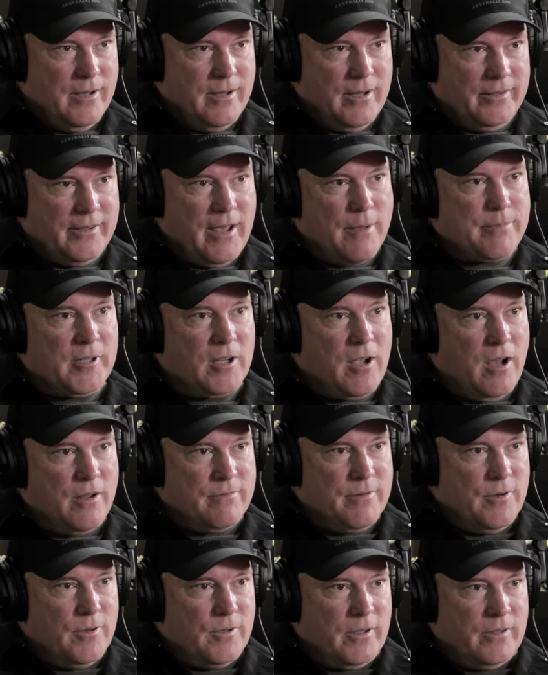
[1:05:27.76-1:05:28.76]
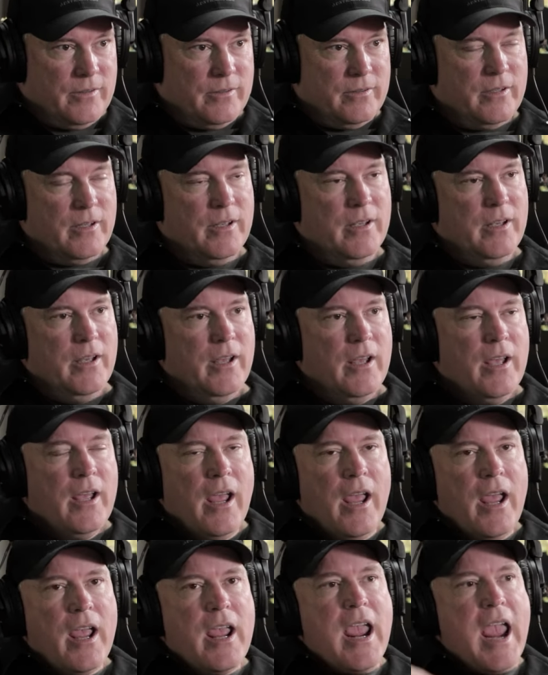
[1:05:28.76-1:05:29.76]
Adepticon focused. Yep,
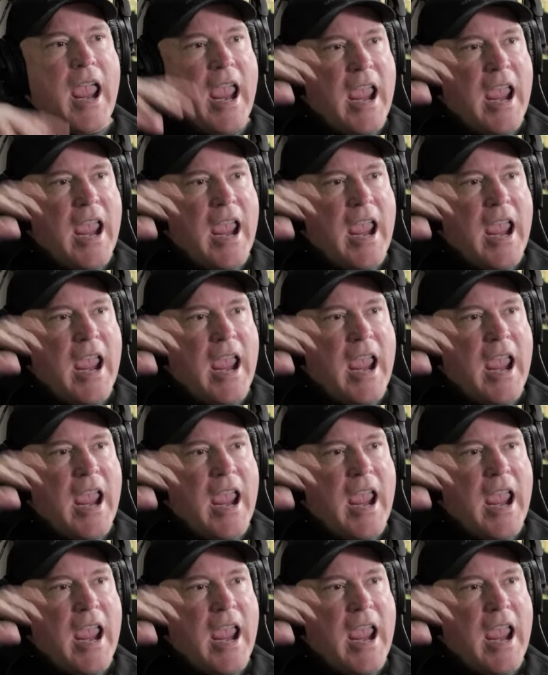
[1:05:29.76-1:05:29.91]
largely.